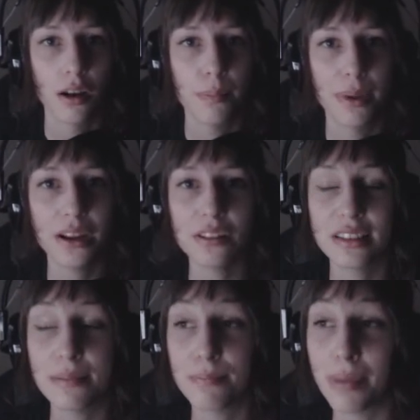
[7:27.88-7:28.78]
On
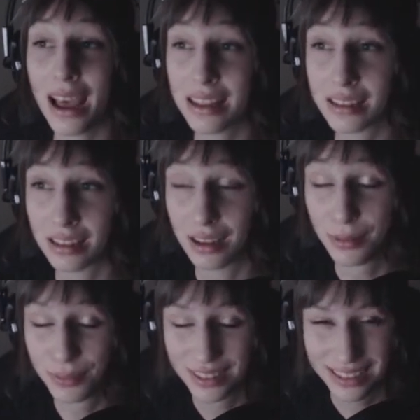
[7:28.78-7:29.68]
bears in
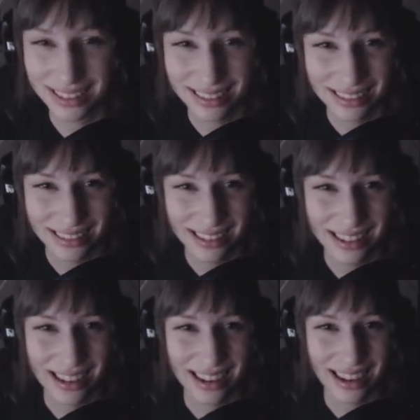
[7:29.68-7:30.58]
bathtubs.
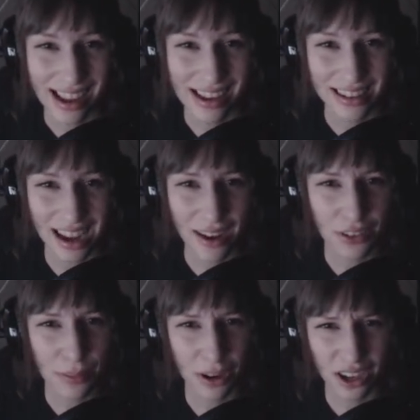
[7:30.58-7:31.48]
And
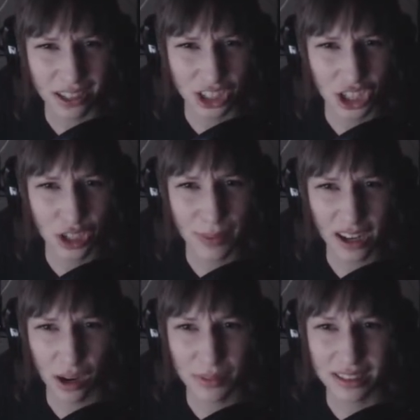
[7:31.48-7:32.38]
after the party, she took
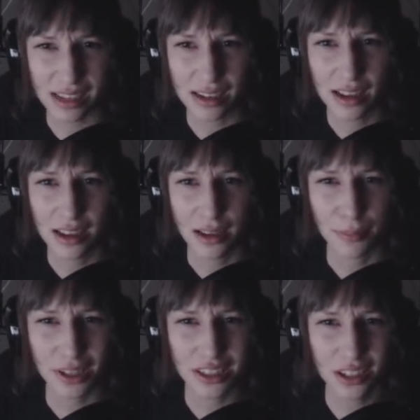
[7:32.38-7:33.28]
my arm and said,
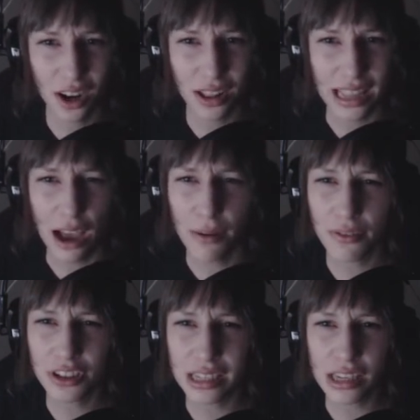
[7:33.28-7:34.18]
"But darling,
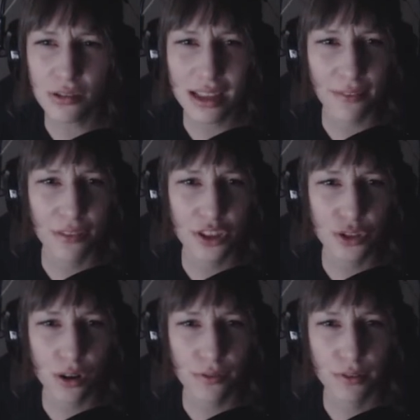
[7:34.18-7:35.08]
however did you get from the
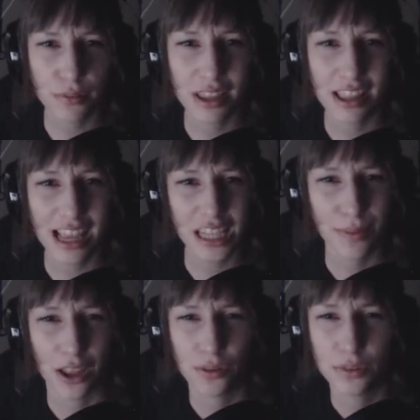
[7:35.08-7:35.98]
trophy room to the guest
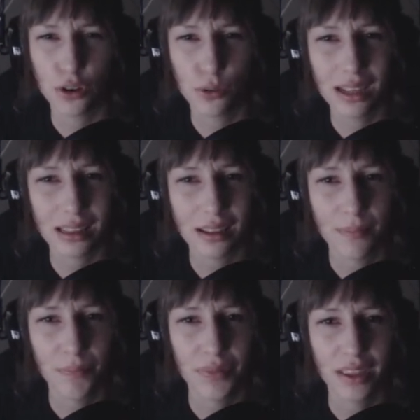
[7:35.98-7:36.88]
bathroom so quickly?
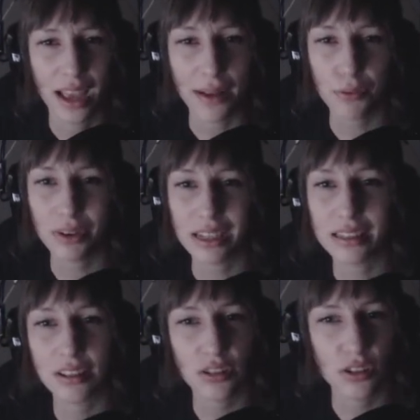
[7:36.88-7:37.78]
Everyone
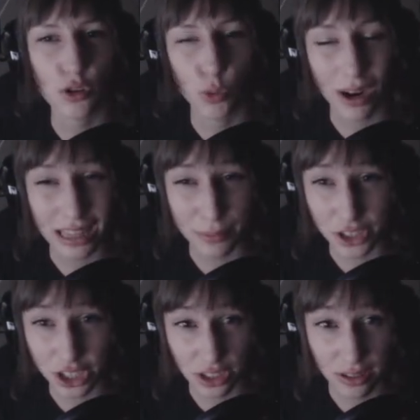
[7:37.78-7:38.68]
considers you quite the
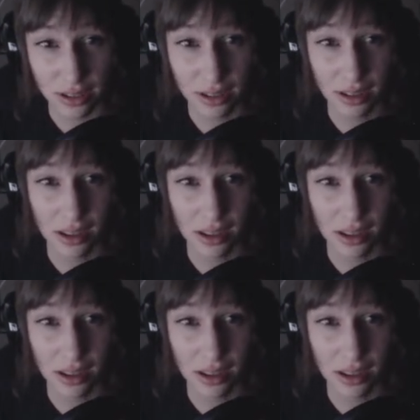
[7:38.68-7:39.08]
magician."